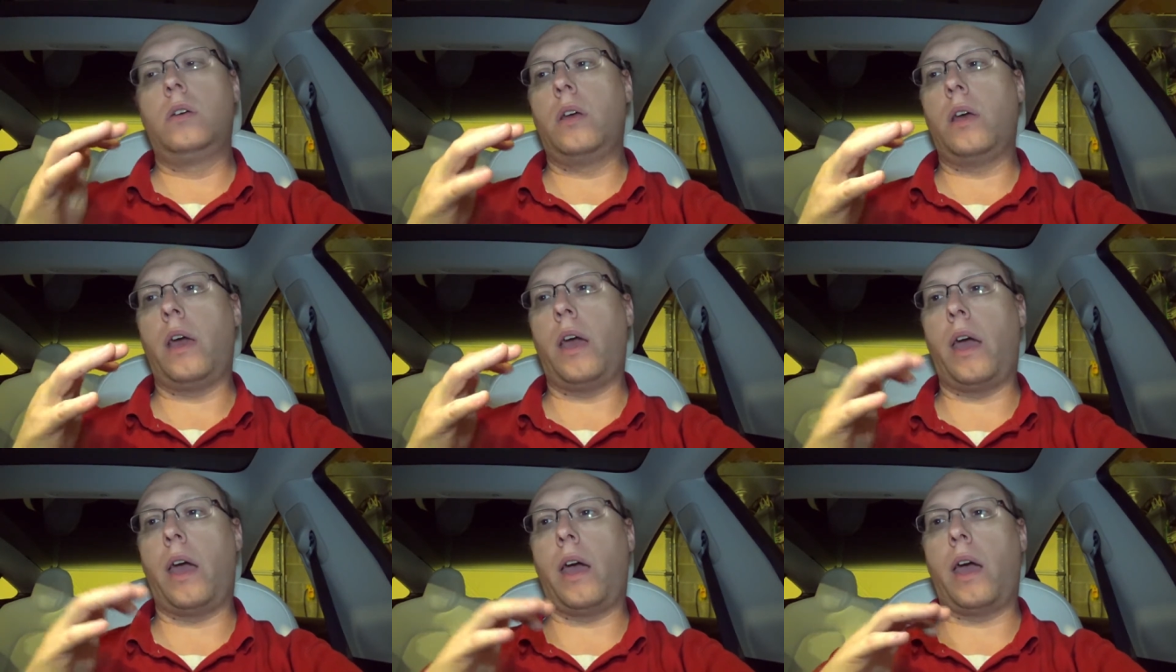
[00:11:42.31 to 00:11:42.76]

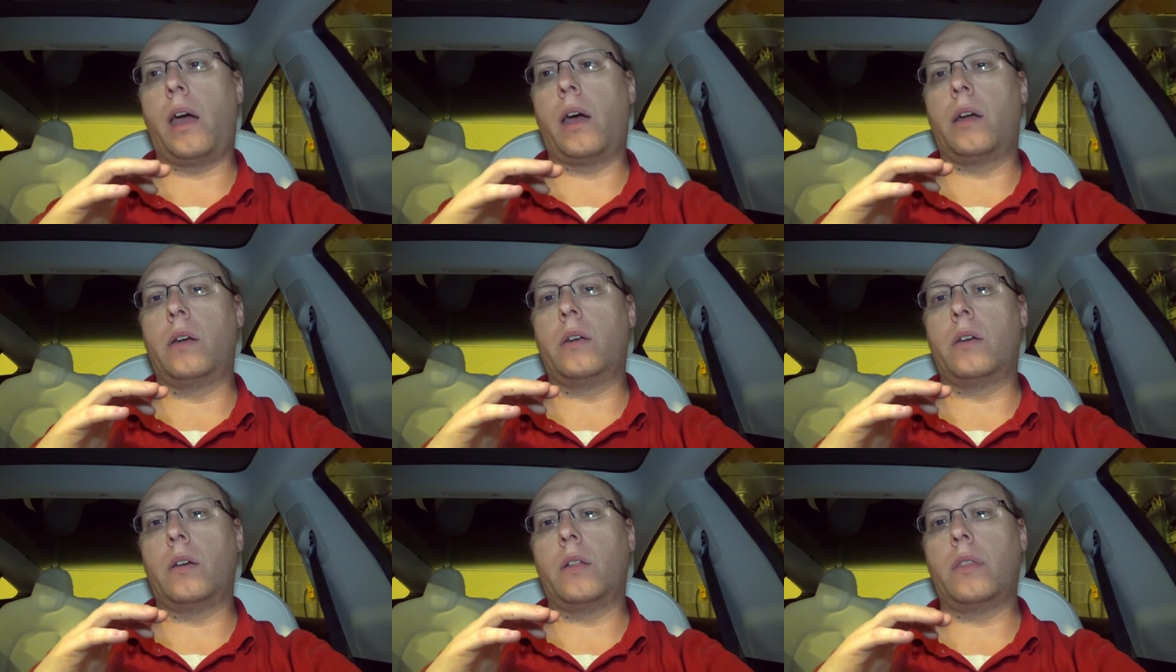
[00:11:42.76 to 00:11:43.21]

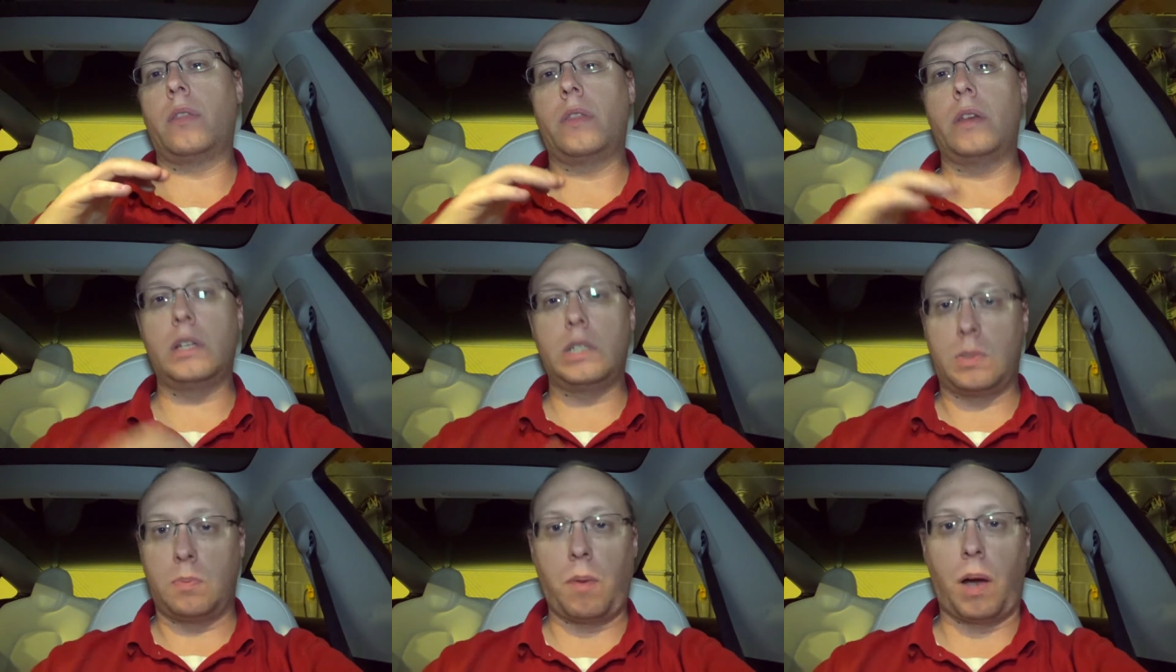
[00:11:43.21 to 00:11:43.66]
and
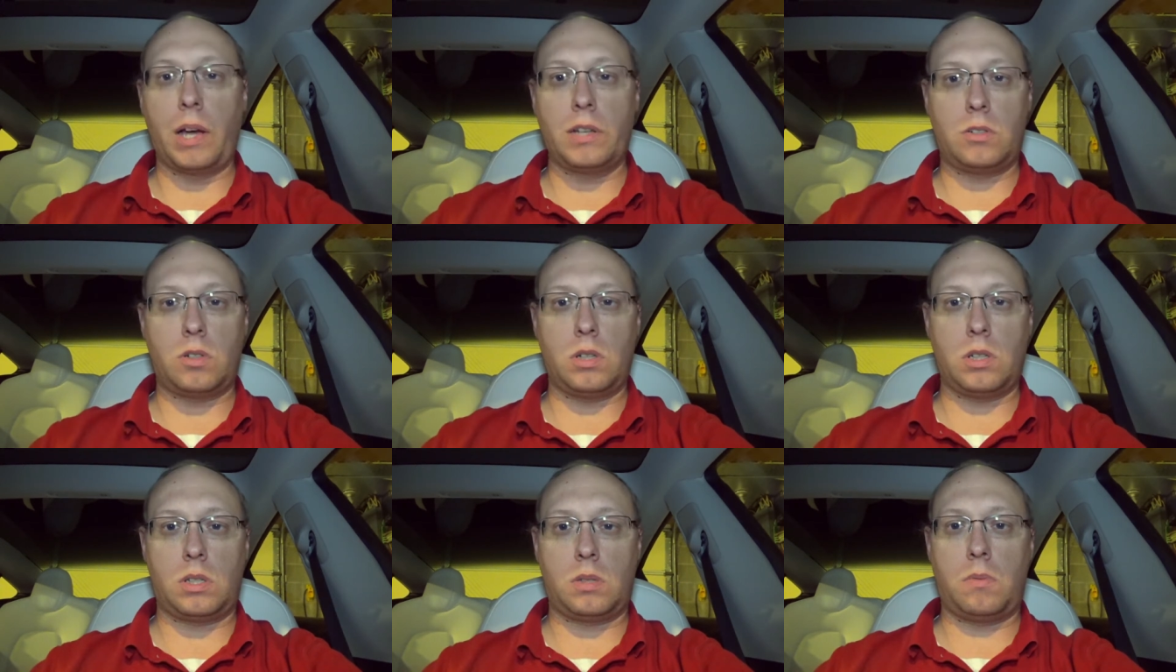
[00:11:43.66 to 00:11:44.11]
this might
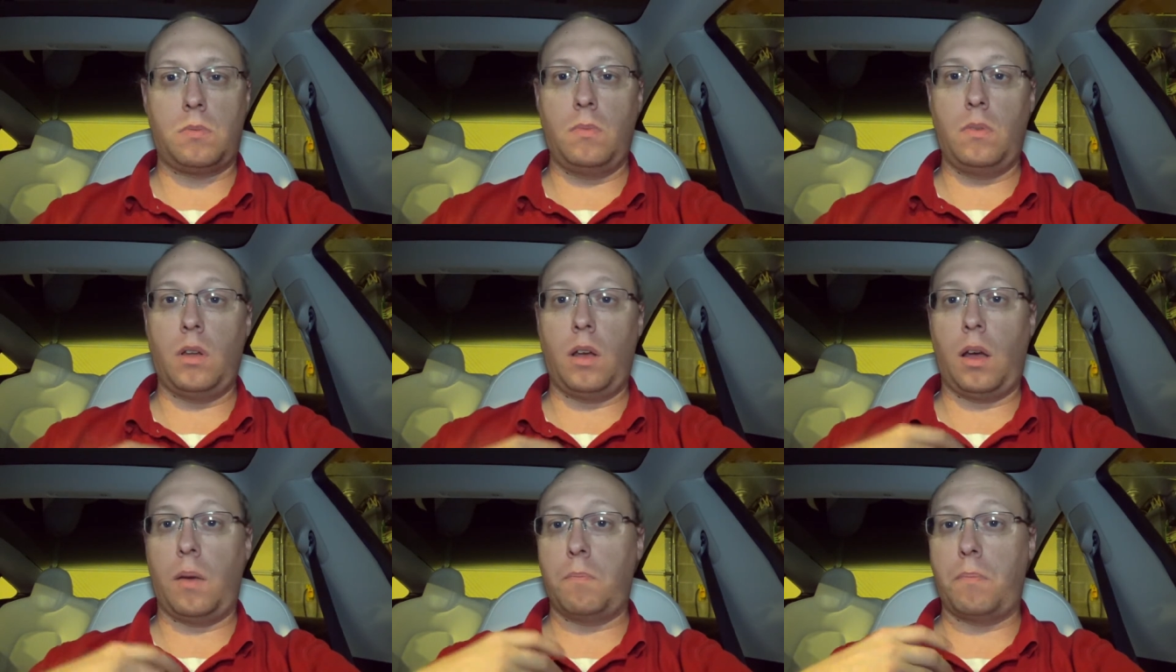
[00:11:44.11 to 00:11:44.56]
just
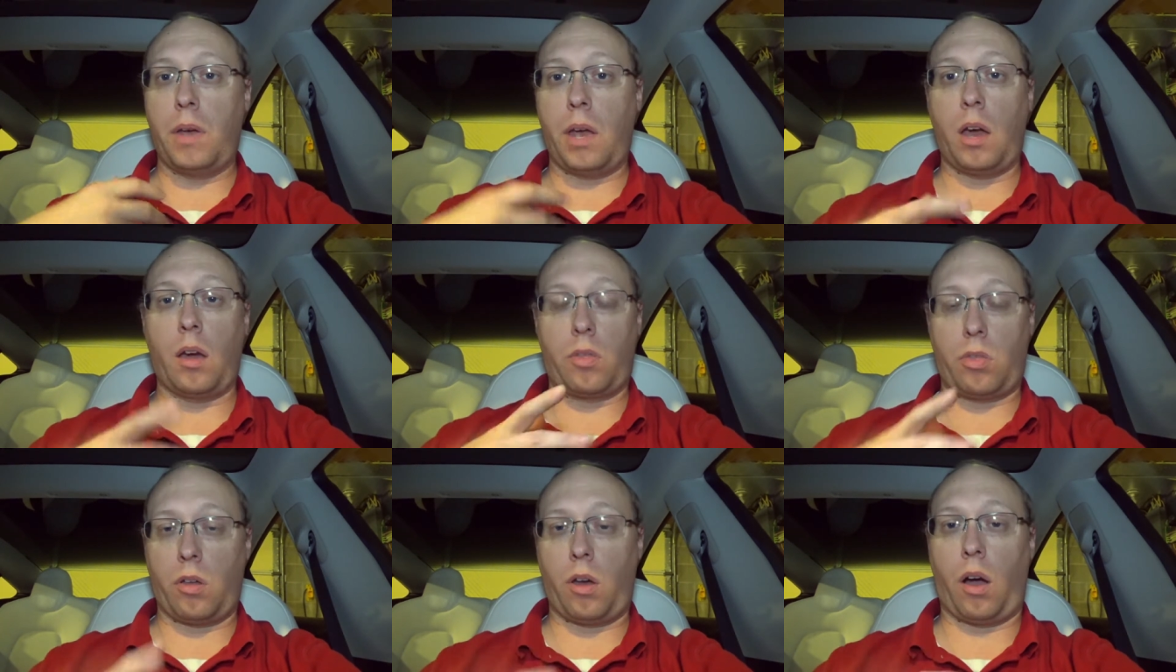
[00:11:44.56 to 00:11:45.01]
be
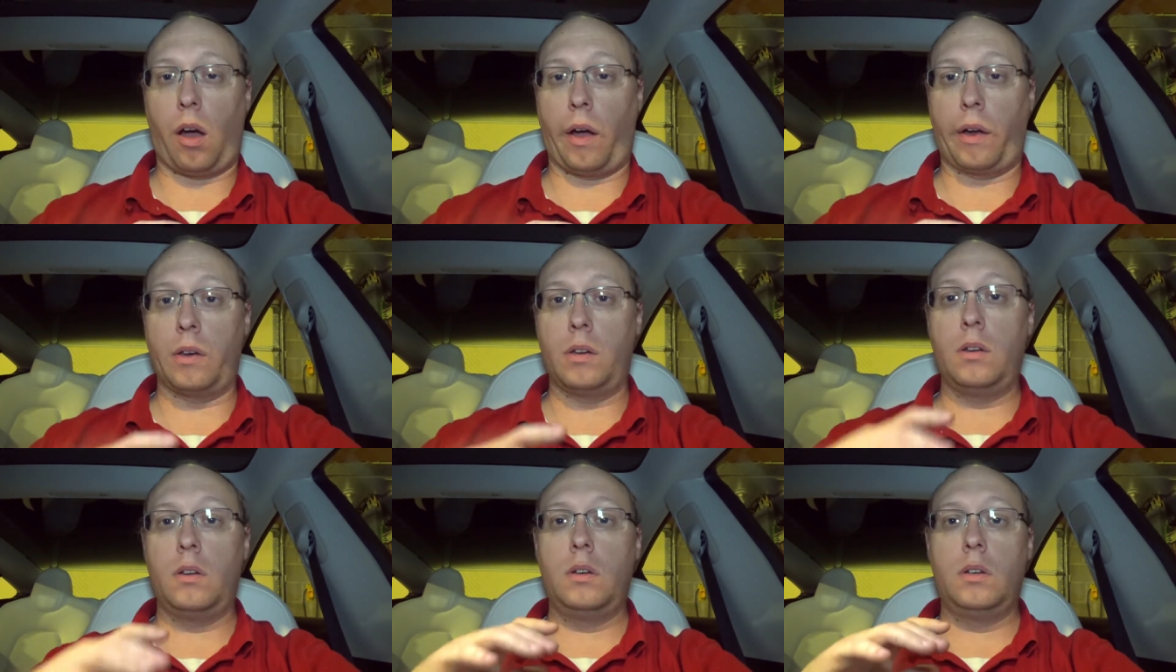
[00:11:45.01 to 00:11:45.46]
a
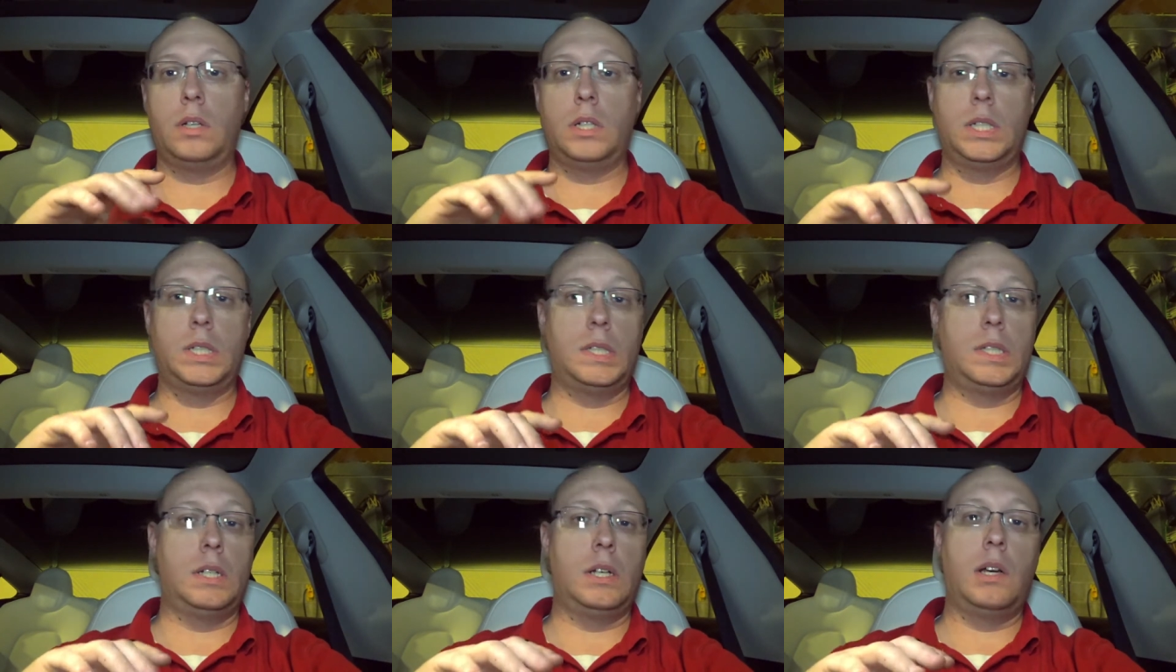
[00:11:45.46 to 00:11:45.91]
thought,
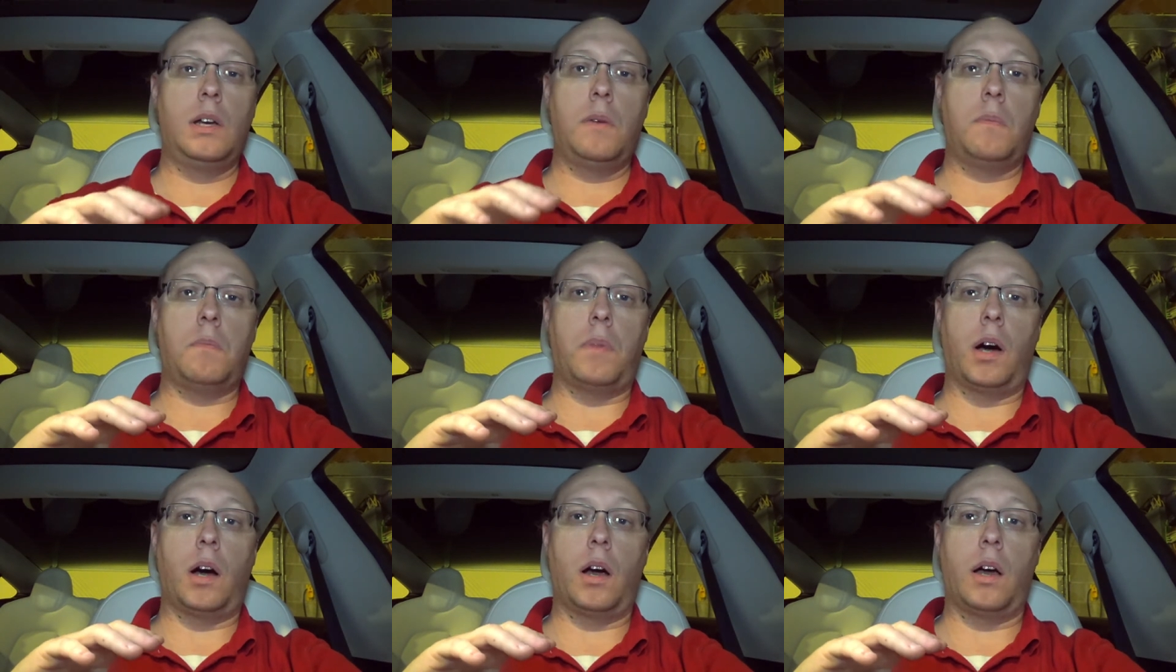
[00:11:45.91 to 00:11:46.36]

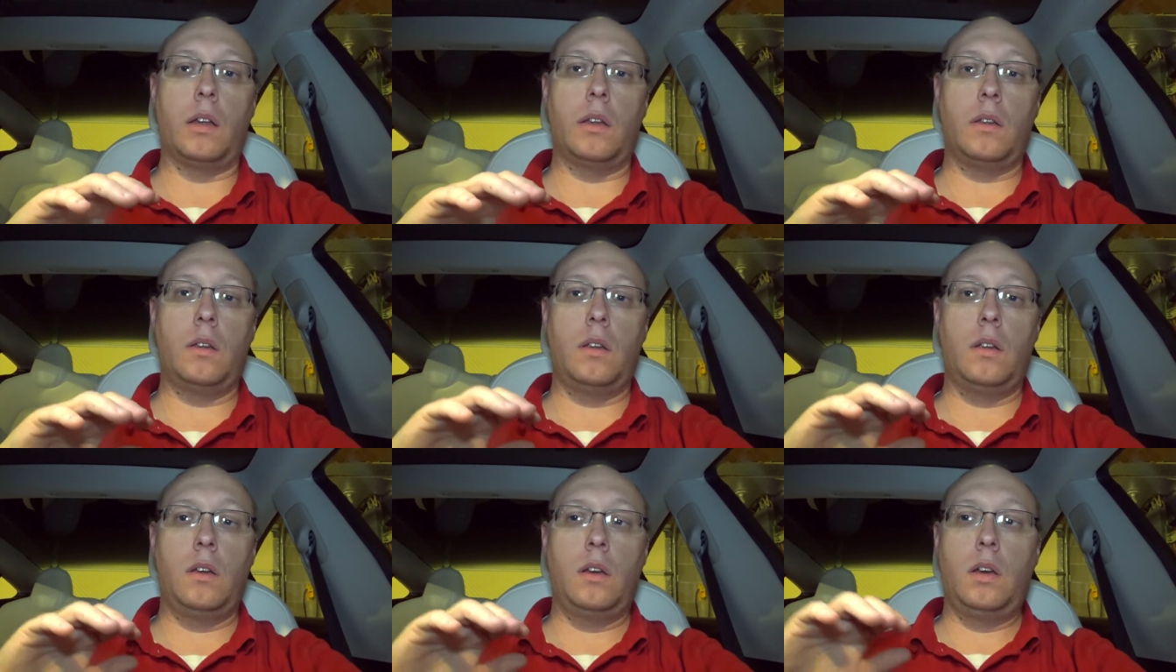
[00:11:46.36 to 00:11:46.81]
but
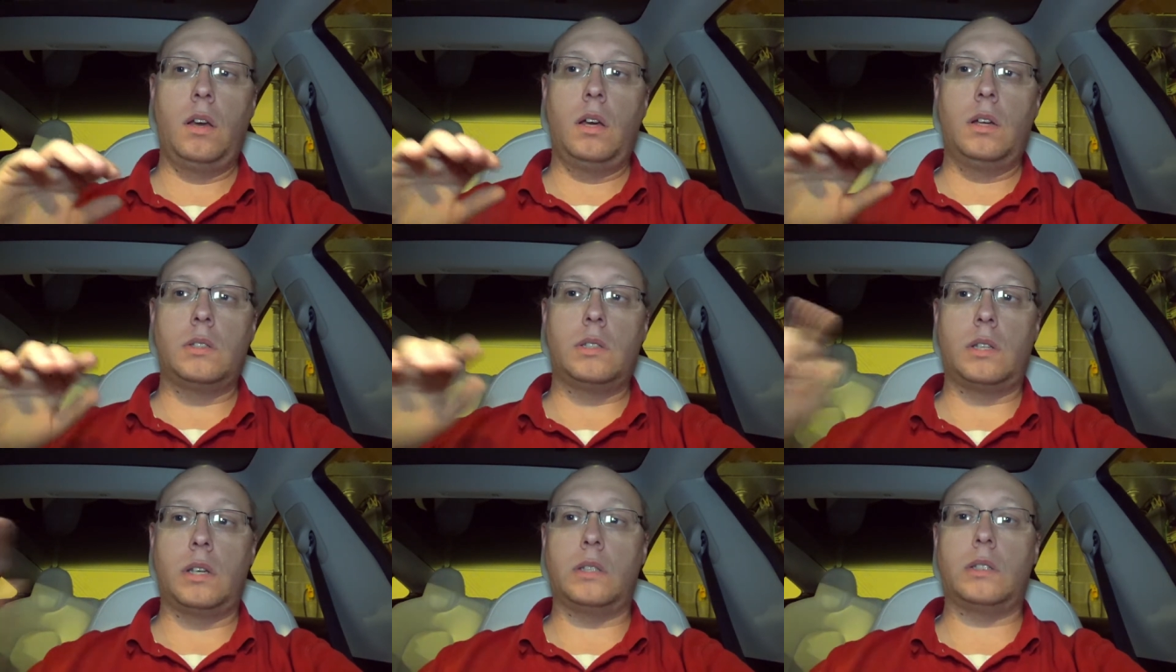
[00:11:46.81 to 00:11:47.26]

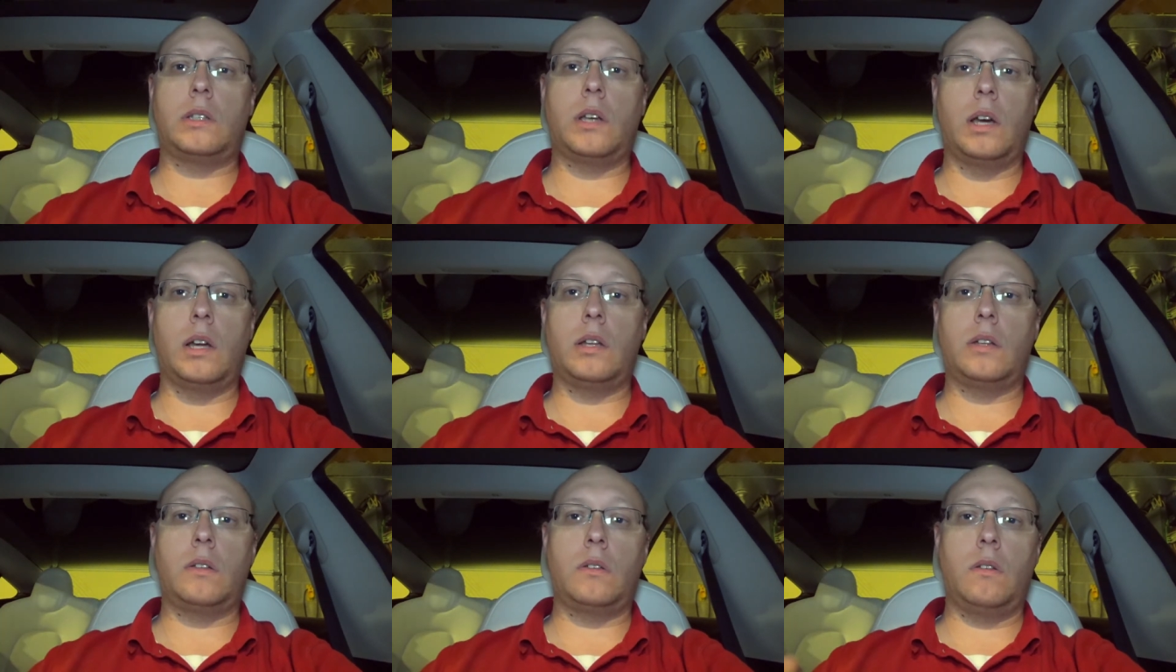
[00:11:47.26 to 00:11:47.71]
since
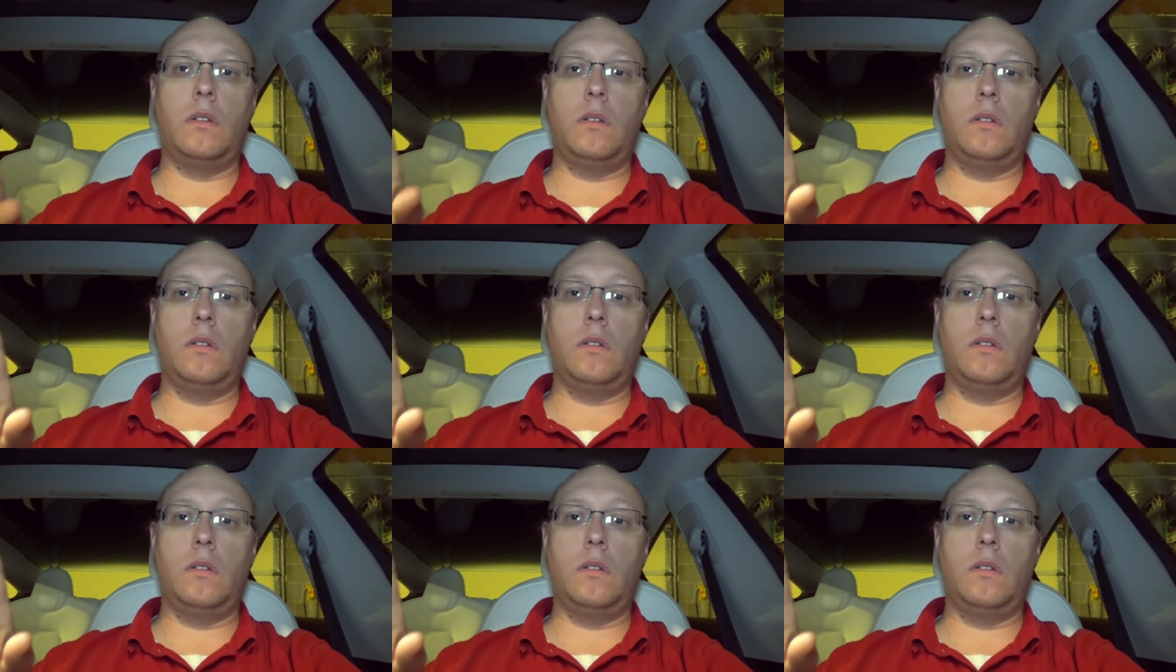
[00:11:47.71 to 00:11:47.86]
I